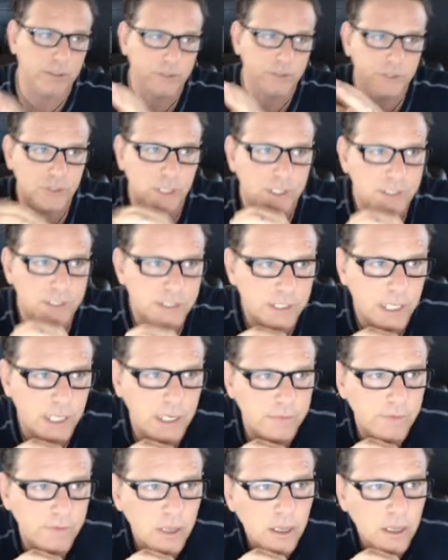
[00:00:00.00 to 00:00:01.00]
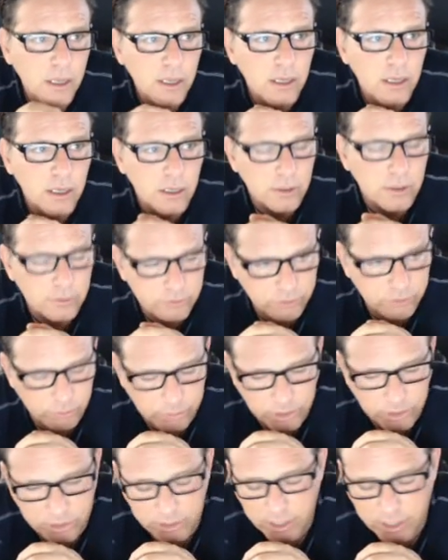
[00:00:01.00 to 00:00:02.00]
Let's try to save $2
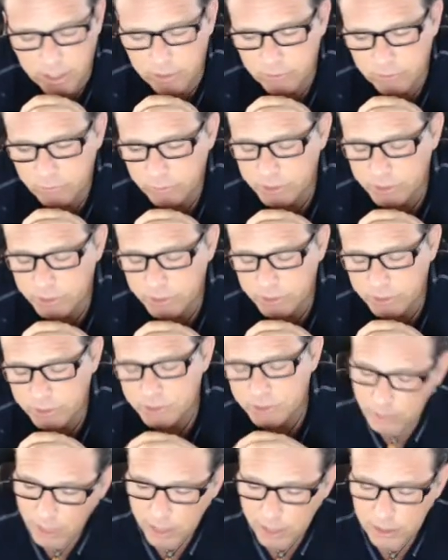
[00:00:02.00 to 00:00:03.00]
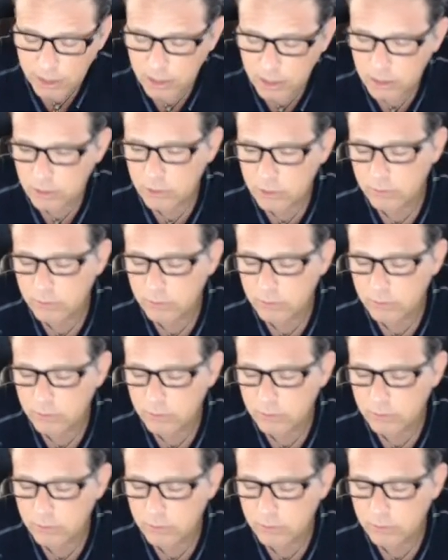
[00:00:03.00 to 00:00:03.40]
million, which I get.